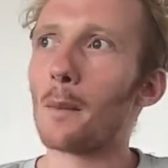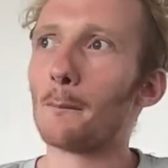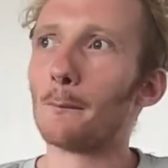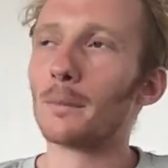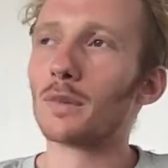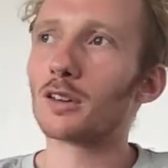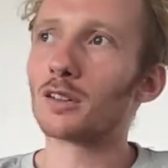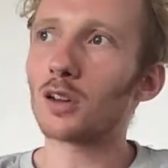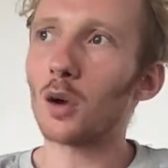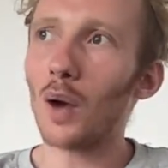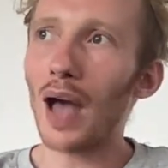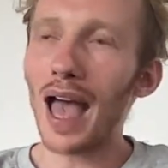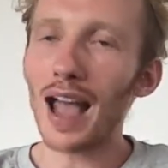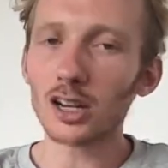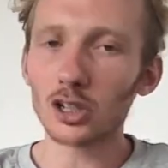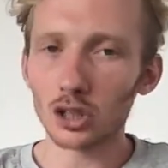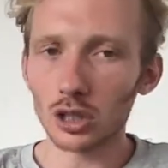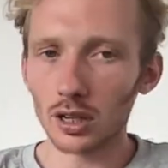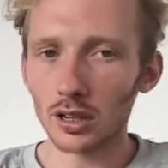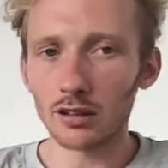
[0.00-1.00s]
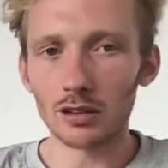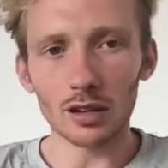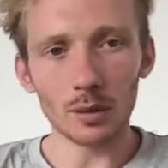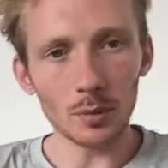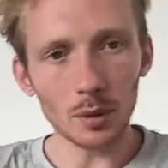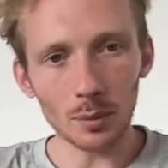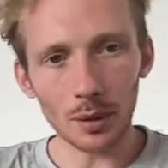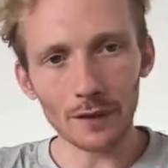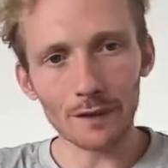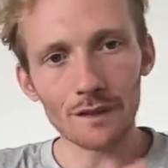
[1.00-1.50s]
So actually, some of
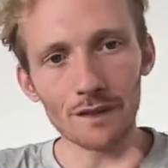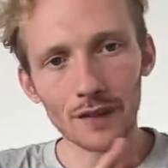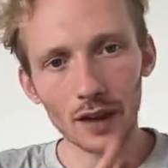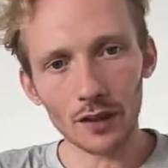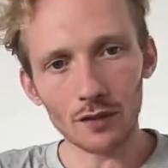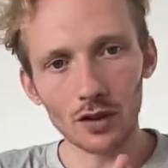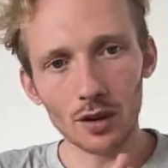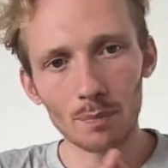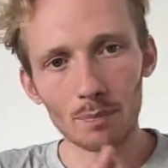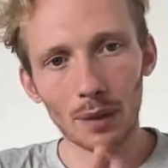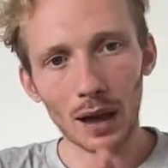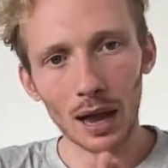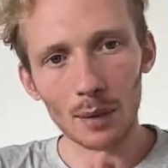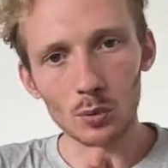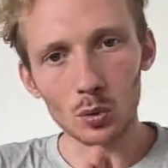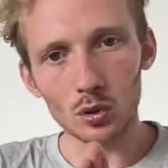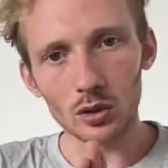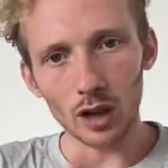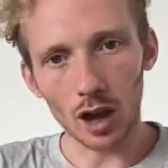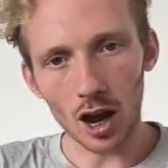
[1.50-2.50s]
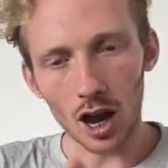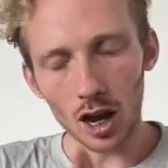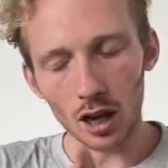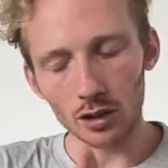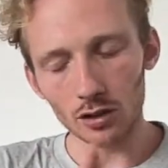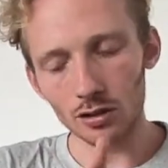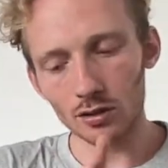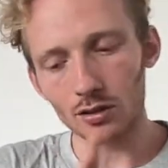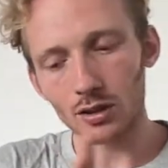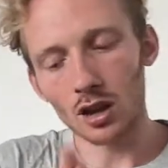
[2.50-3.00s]
my favorite
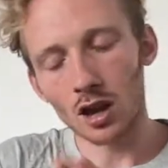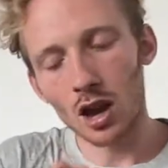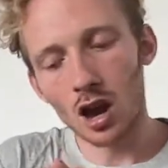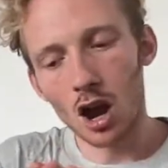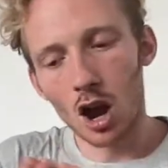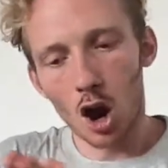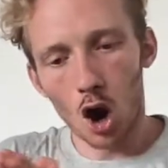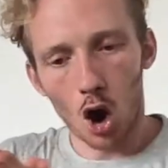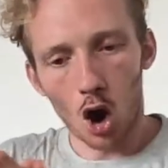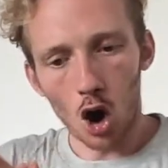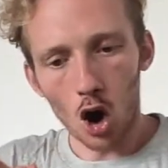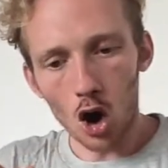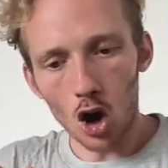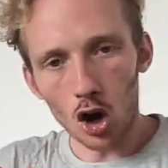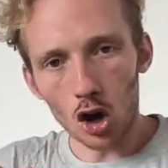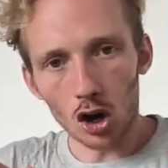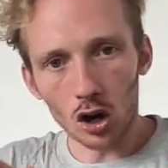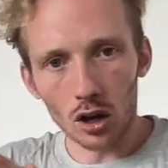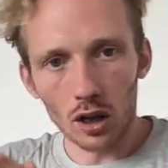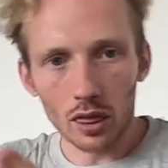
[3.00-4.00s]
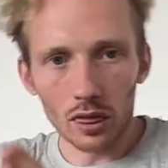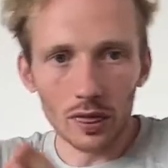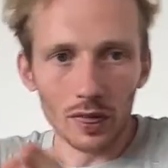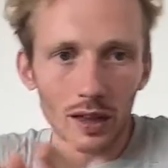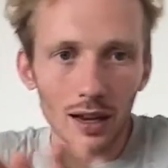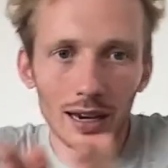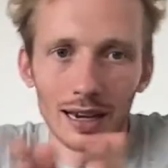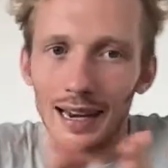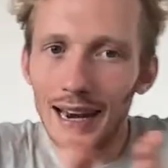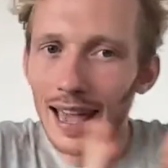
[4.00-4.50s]
Baimudans are the
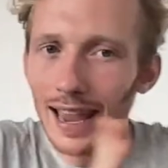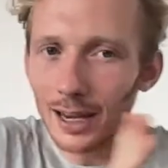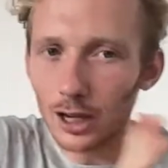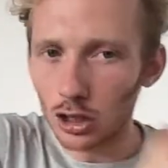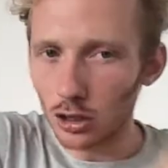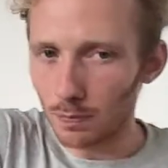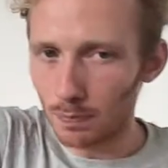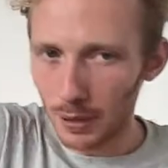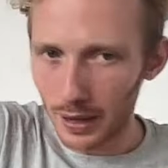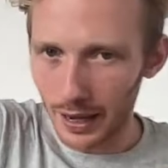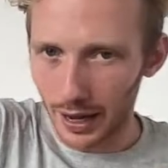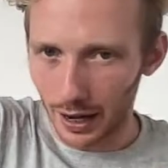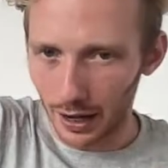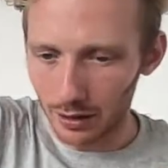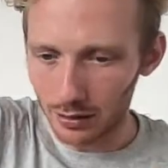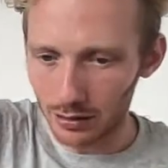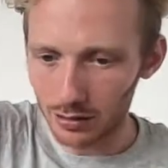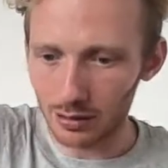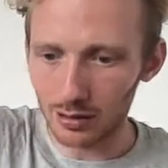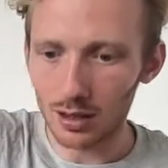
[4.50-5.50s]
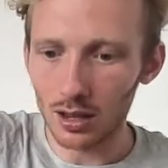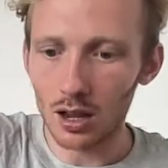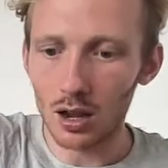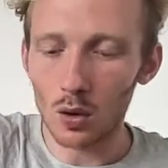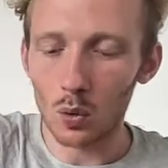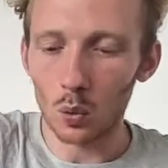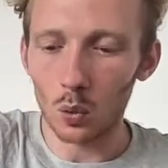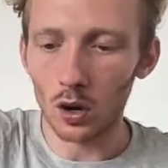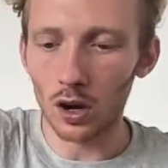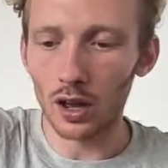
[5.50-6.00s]
later picks,
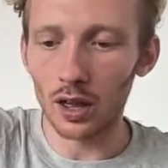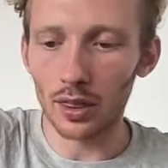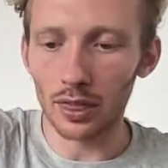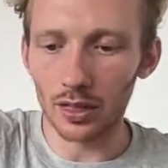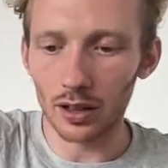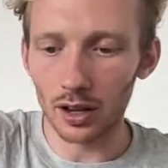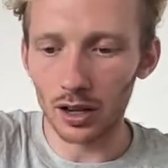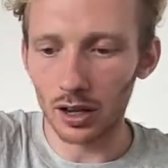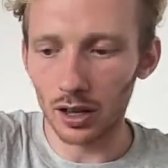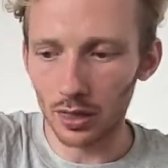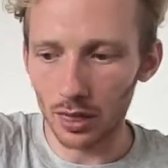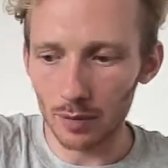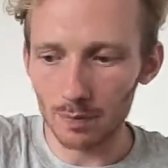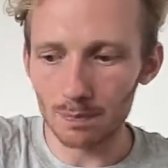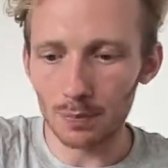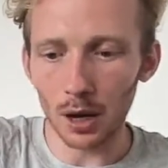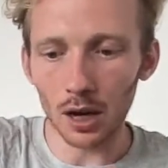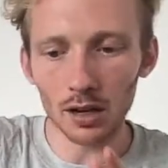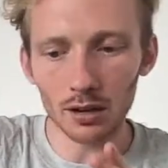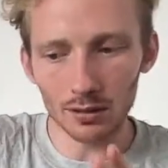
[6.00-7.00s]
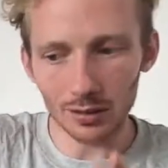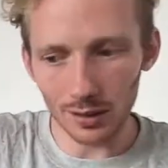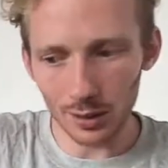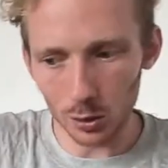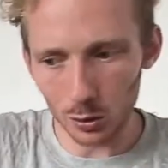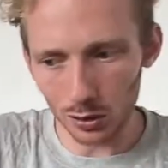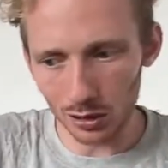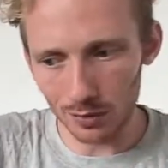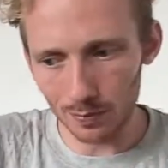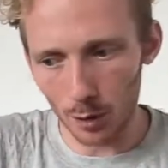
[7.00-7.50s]
where the bud is a little
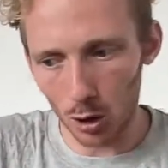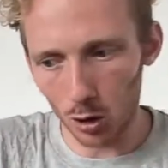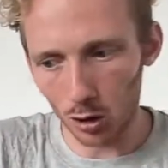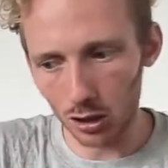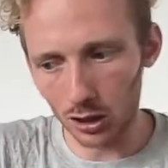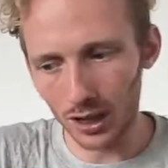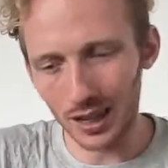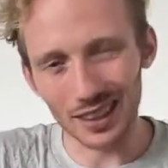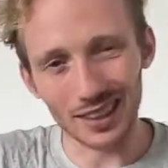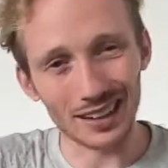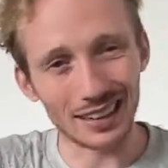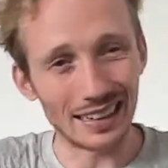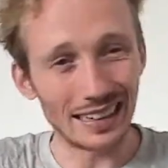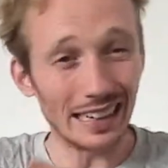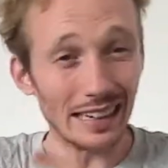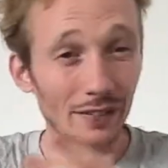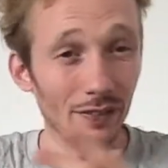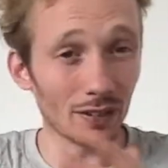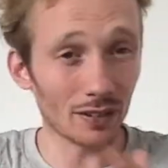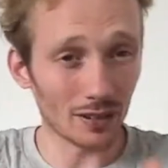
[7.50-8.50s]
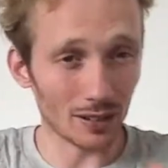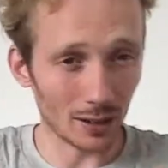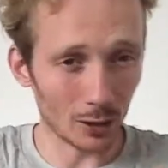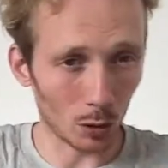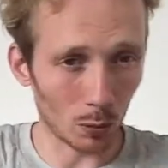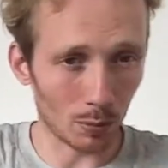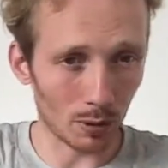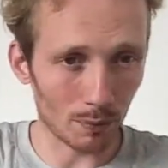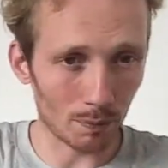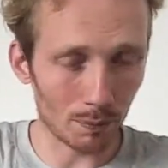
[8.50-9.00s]
smaller and the leaf is a little
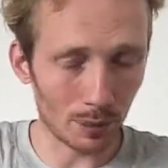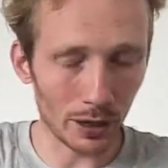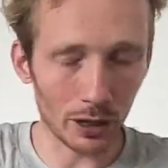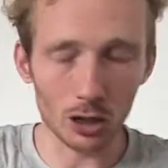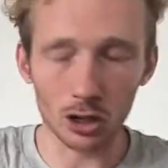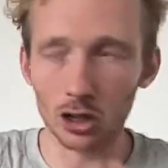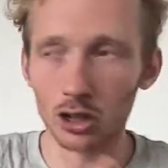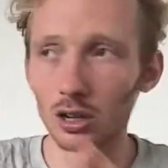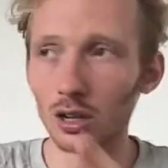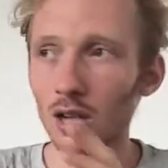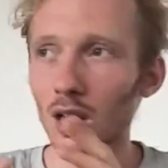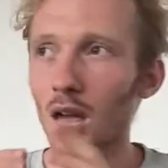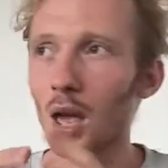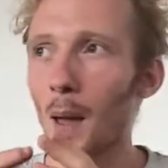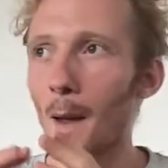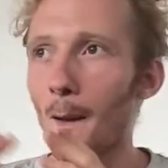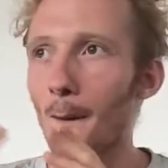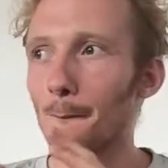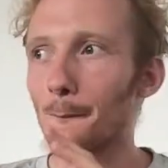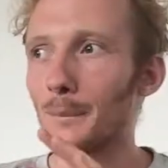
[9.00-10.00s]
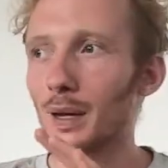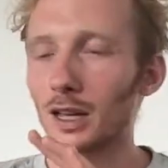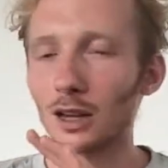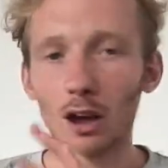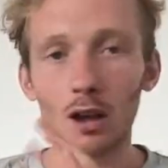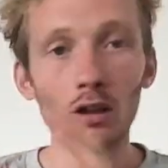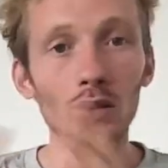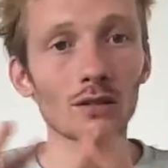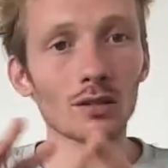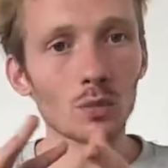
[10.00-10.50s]
bit bigger,
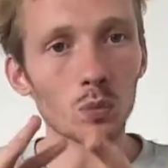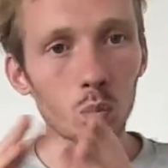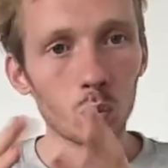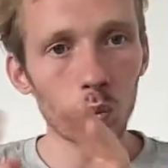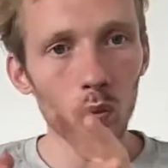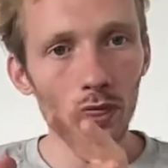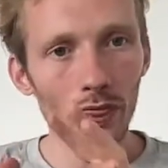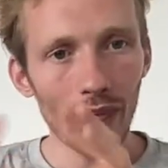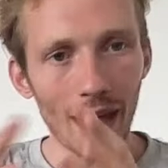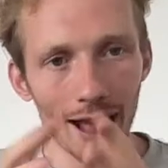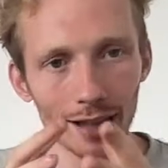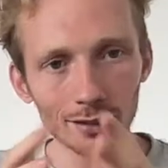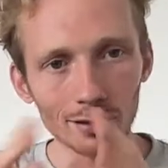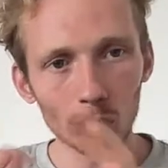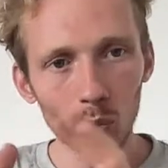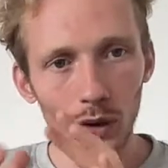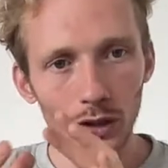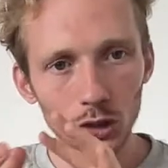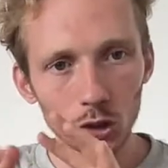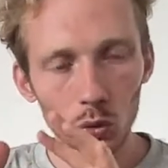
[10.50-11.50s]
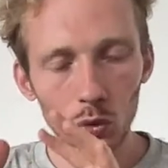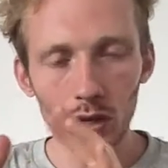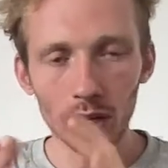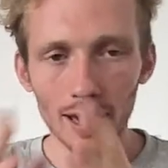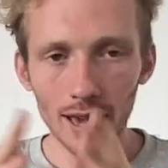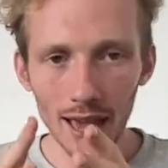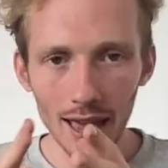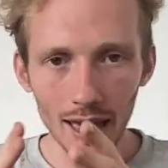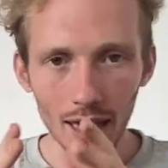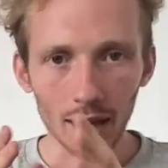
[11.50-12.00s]
because that's when you
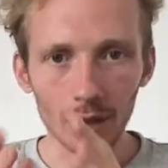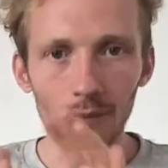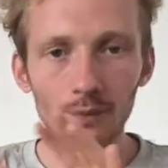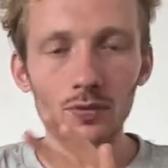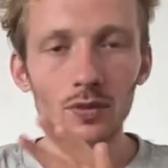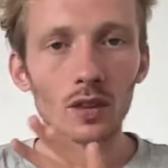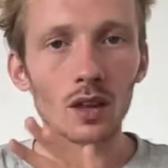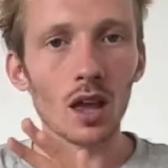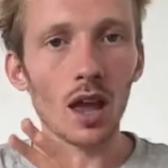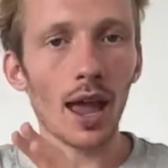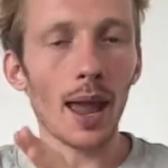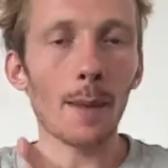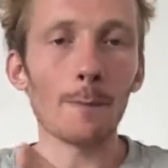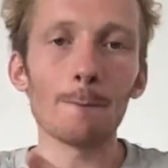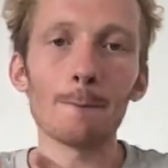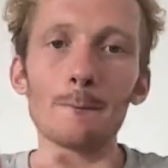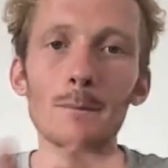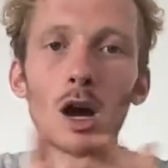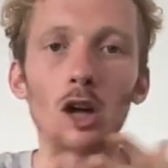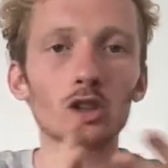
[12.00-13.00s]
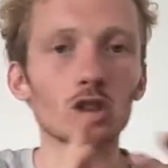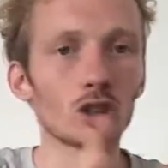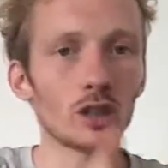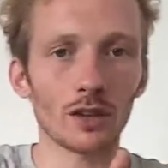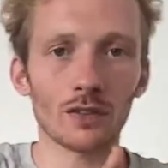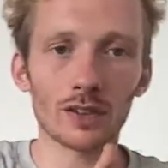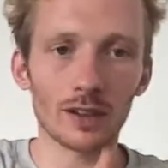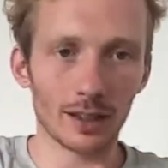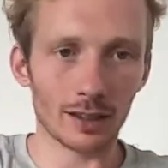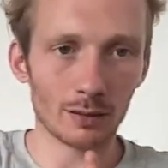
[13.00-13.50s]
get a much
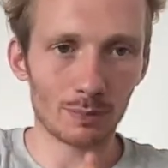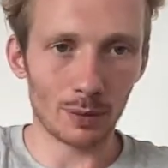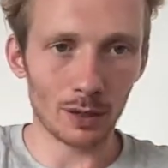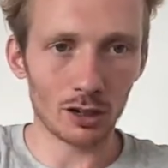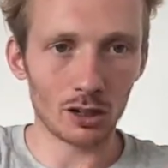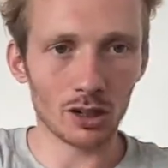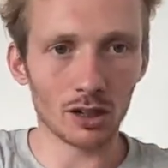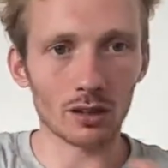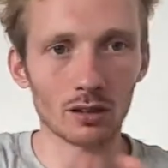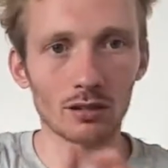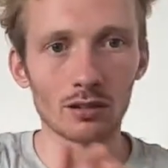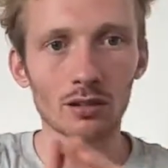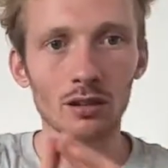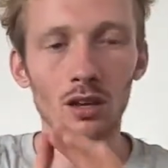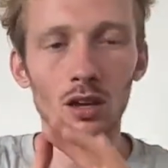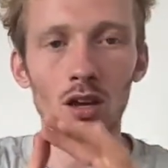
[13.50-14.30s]
different experience